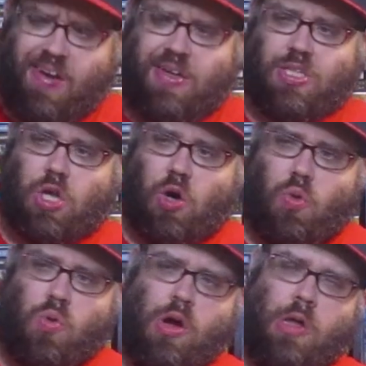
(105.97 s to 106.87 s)

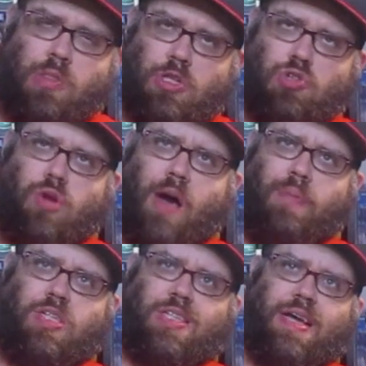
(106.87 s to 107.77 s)
so the
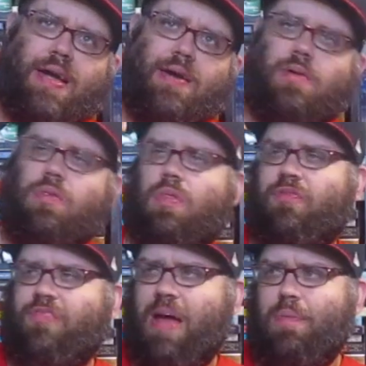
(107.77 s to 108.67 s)
drama's there, the
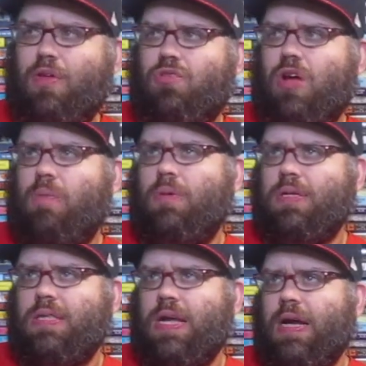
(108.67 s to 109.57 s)
family drama
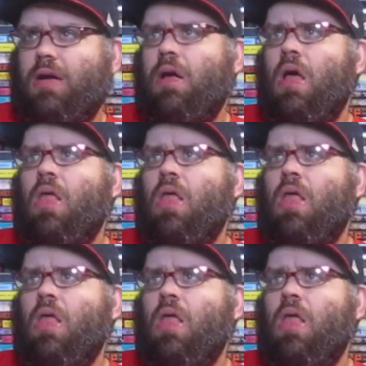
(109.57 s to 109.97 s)
is there,